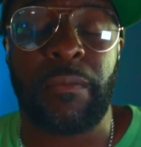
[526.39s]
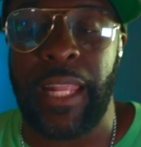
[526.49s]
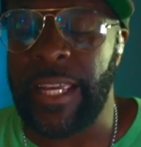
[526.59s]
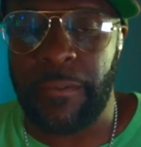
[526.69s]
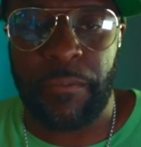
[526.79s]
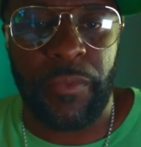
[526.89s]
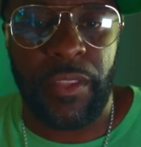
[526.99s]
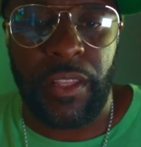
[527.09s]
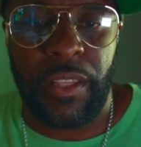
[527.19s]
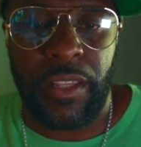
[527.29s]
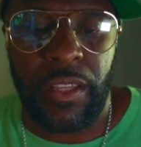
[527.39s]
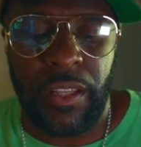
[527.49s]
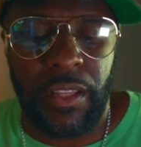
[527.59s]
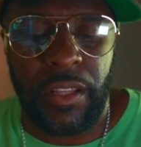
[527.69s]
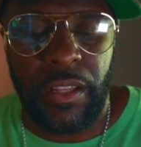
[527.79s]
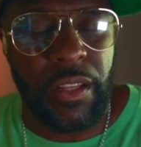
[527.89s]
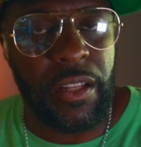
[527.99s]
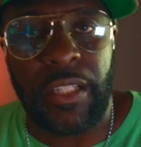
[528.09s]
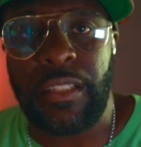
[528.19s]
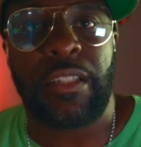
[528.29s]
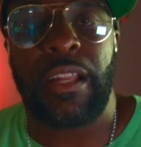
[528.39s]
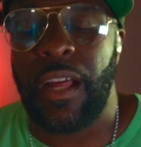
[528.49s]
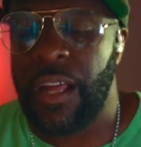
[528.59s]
Like, listen.